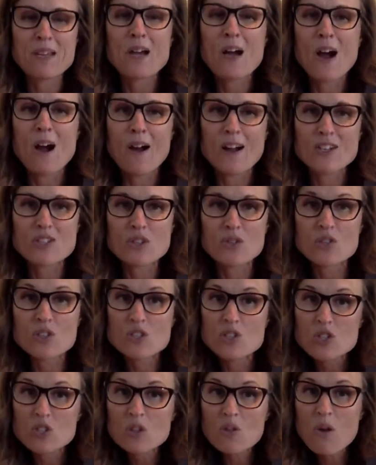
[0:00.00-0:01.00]
All right, so the
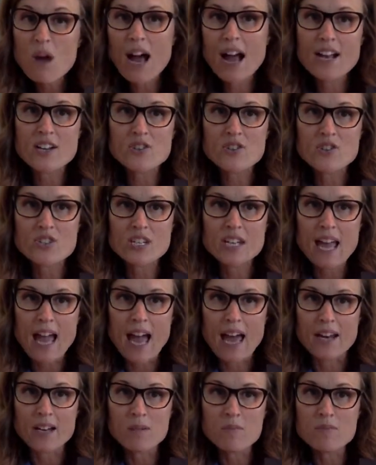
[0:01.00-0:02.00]
two hydrogen
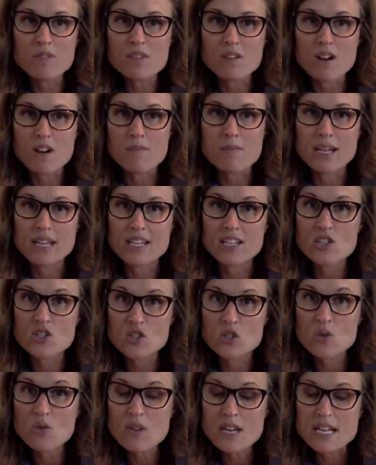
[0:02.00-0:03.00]
atoms are Mickey's
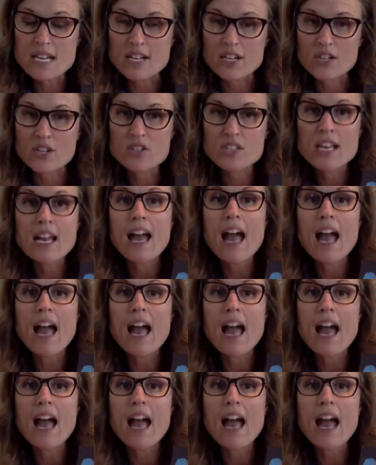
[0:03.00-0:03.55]
two ears,